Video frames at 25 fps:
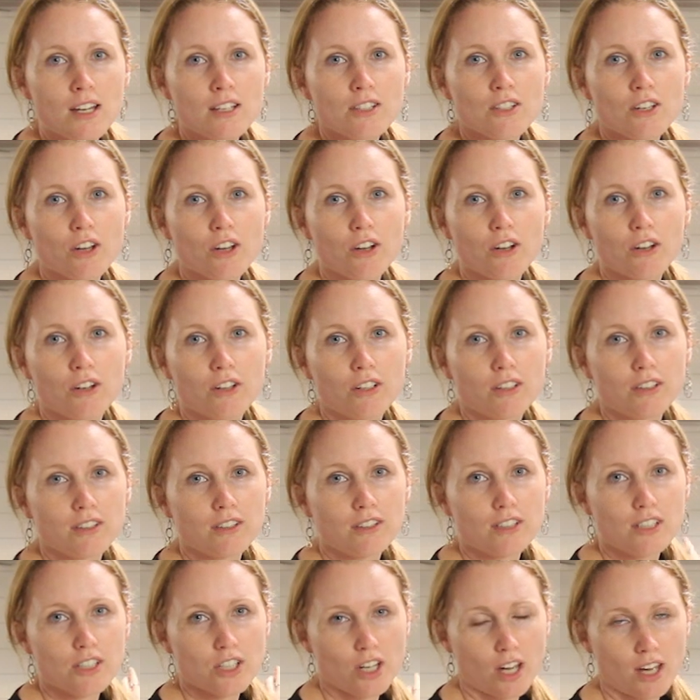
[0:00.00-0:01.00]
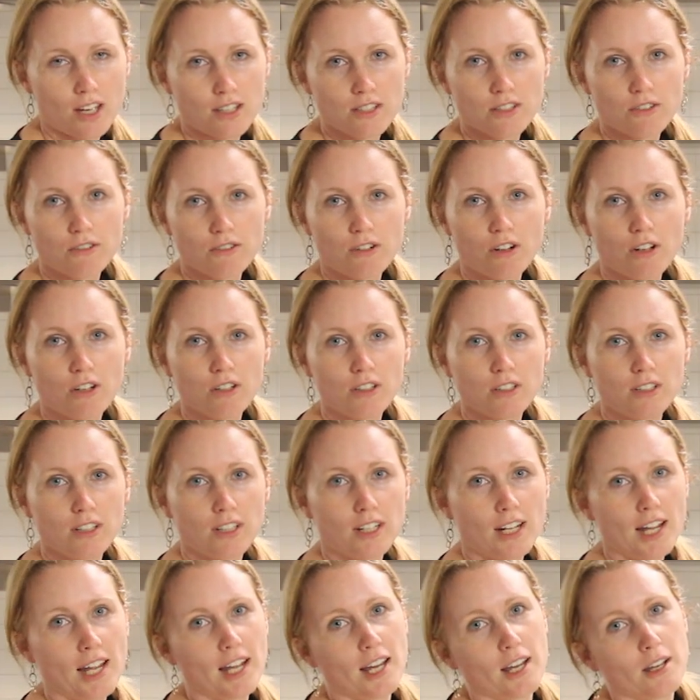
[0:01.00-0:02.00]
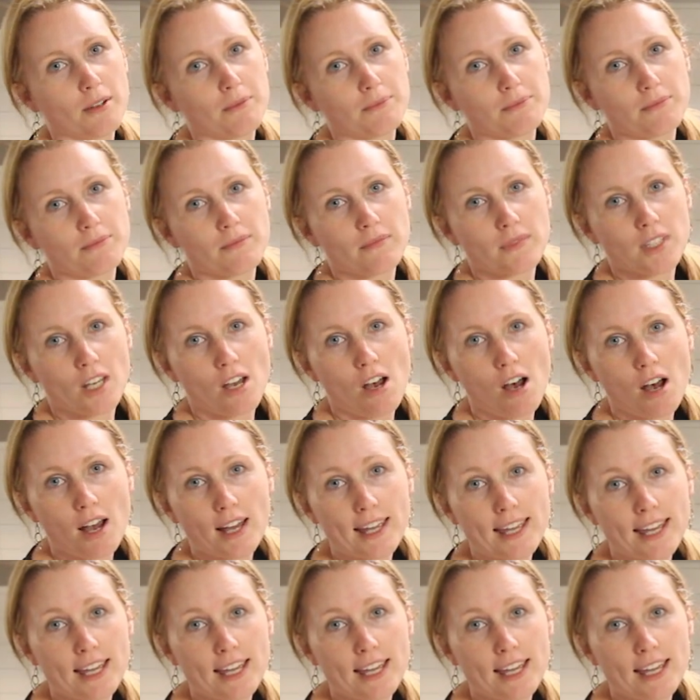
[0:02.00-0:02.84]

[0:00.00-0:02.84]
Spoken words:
So the jars are on high